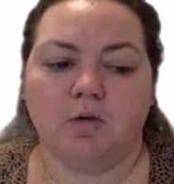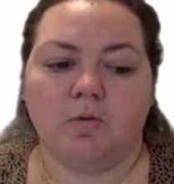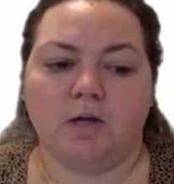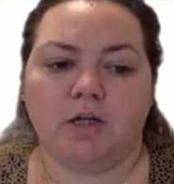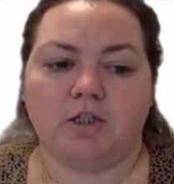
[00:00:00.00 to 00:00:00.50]

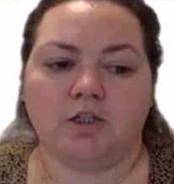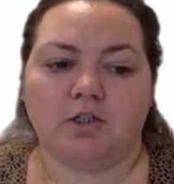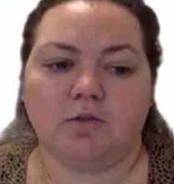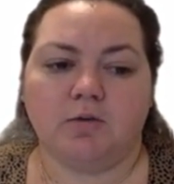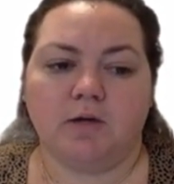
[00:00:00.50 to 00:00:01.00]
we're going to
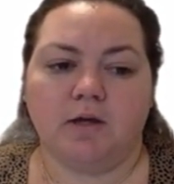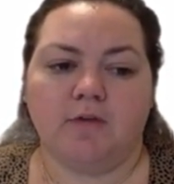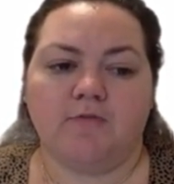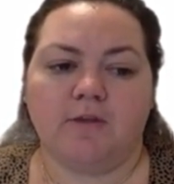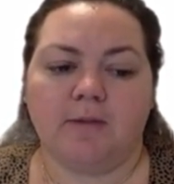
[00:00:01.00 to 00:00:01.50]
do
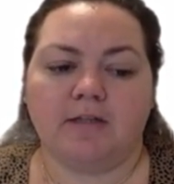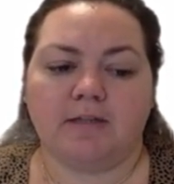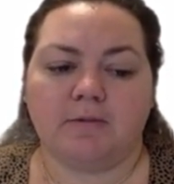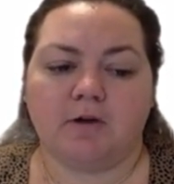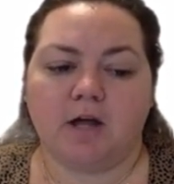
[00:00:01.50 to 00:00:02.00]
female
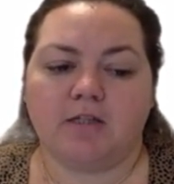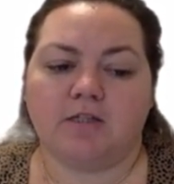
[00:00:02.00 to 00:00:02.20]
Democrats.